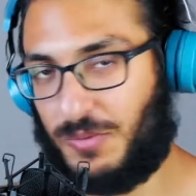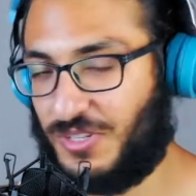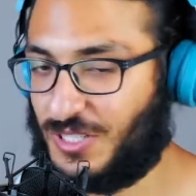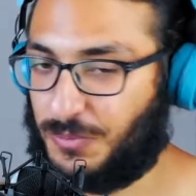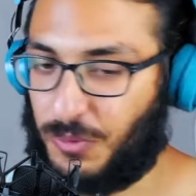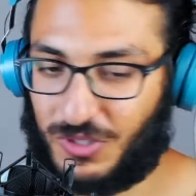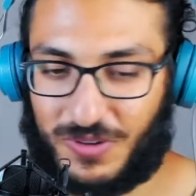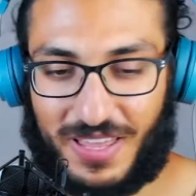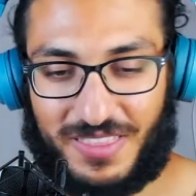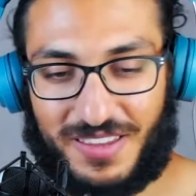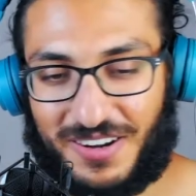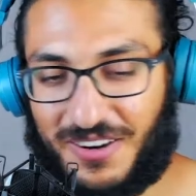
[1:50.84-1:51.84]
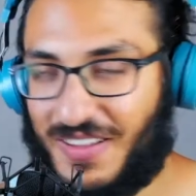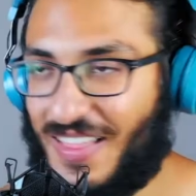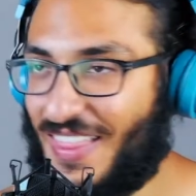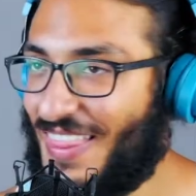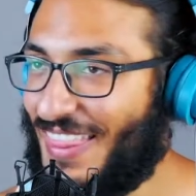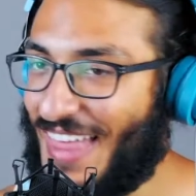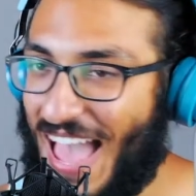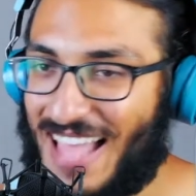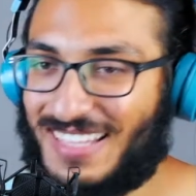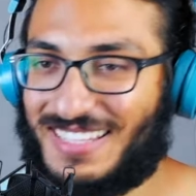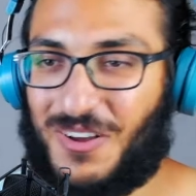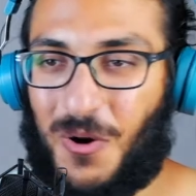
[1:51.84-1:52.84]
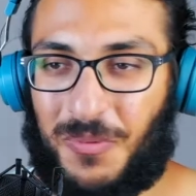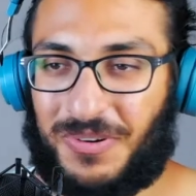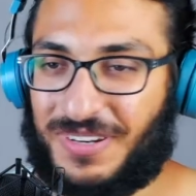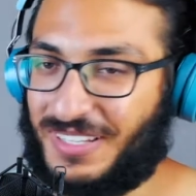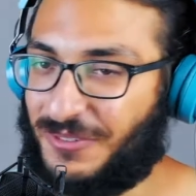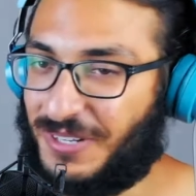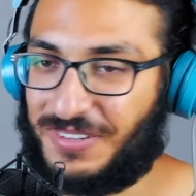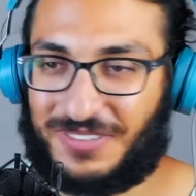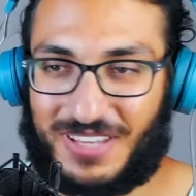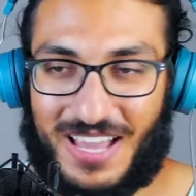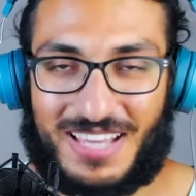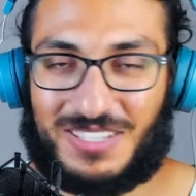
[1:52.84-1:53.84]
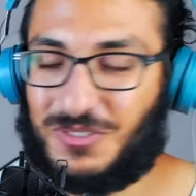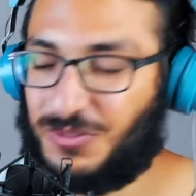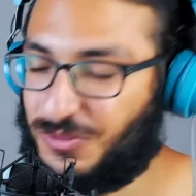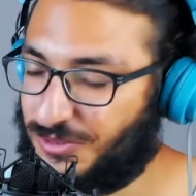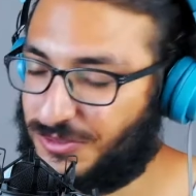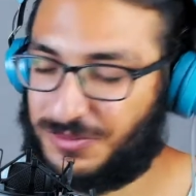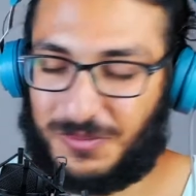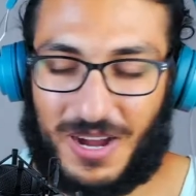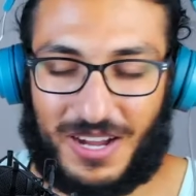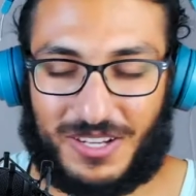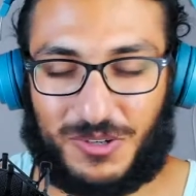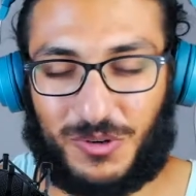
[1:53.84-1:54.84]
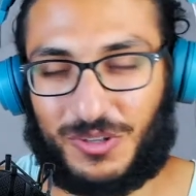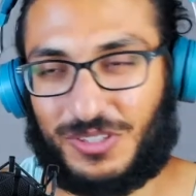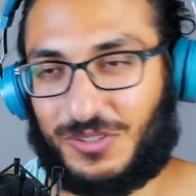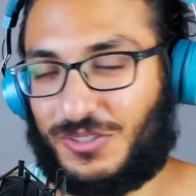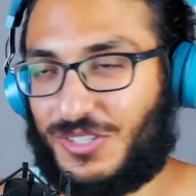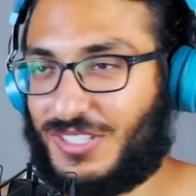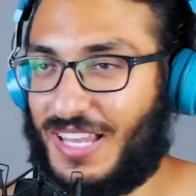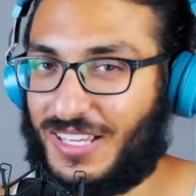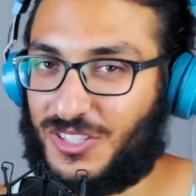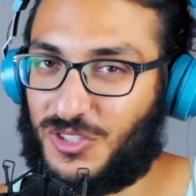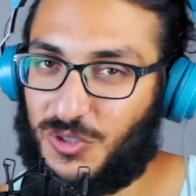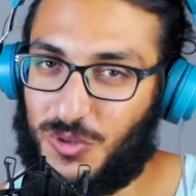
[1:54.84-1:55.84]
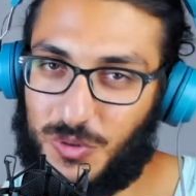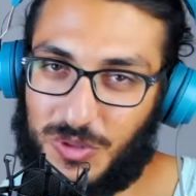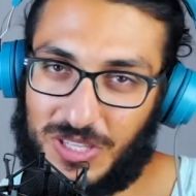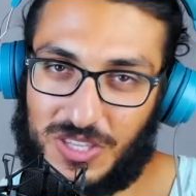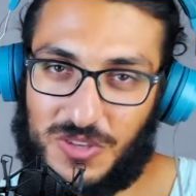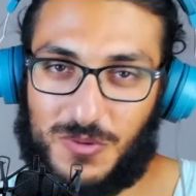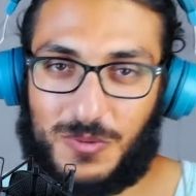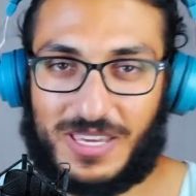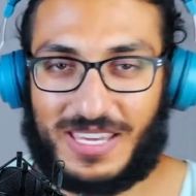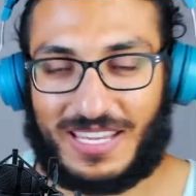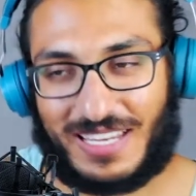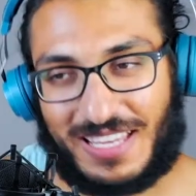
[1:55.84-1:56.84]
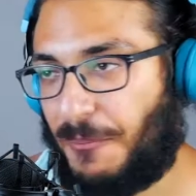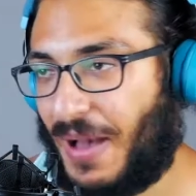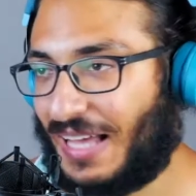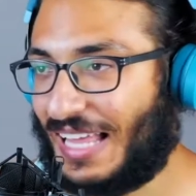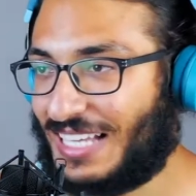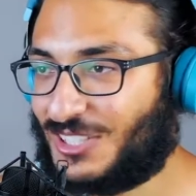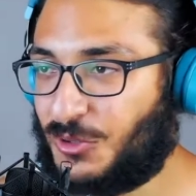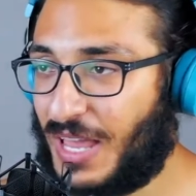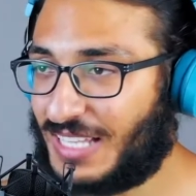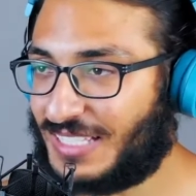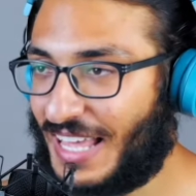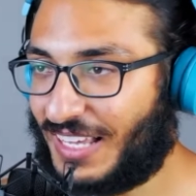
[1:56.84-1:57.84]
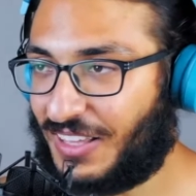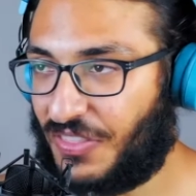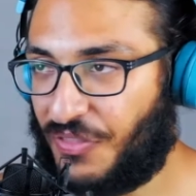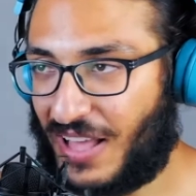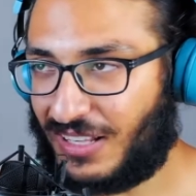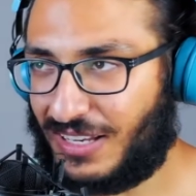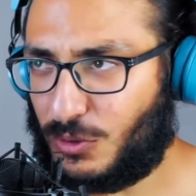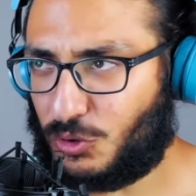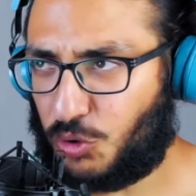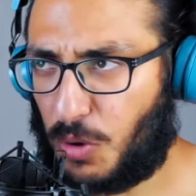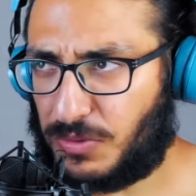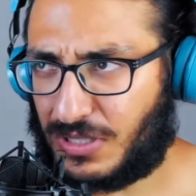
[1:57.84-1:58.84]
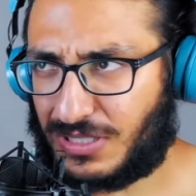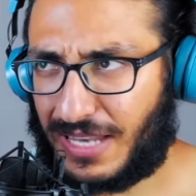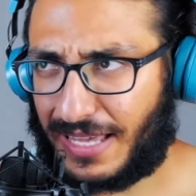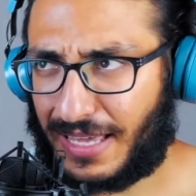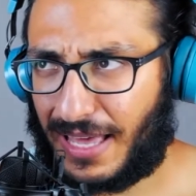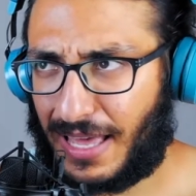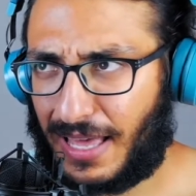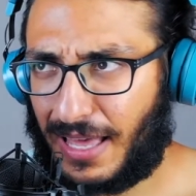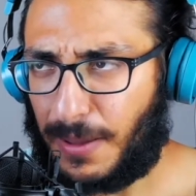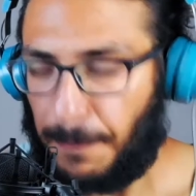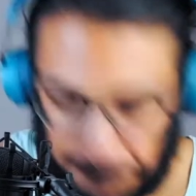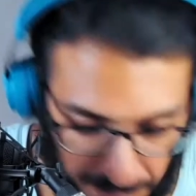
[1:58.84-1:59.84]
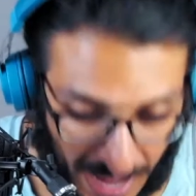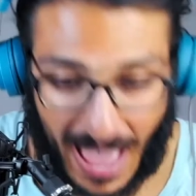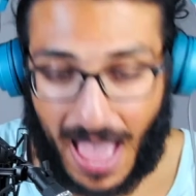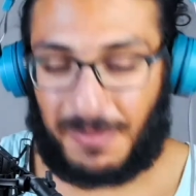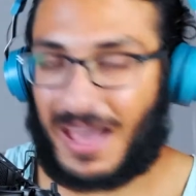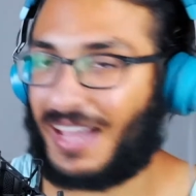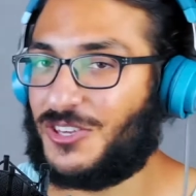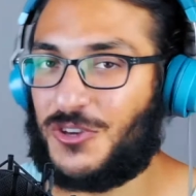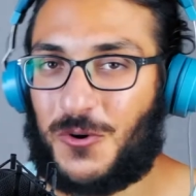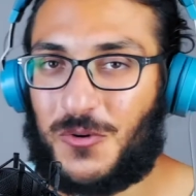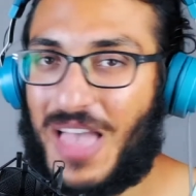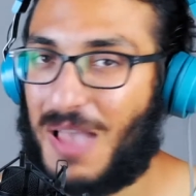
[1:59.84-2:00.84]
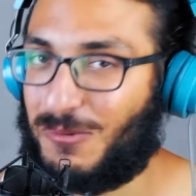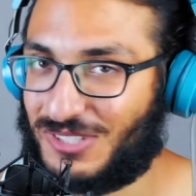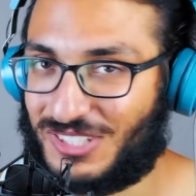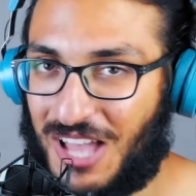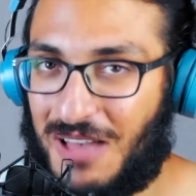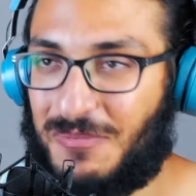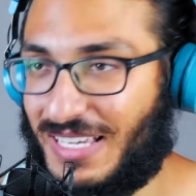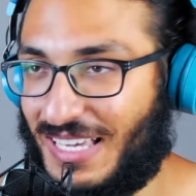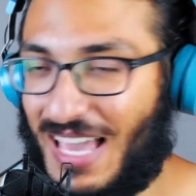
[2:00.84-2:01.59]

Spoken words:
me just pause right there. That opening riff, guys. My God, it's just like soothing you in. But as soon as like that little drop, just like, bam! I knew that it was coming,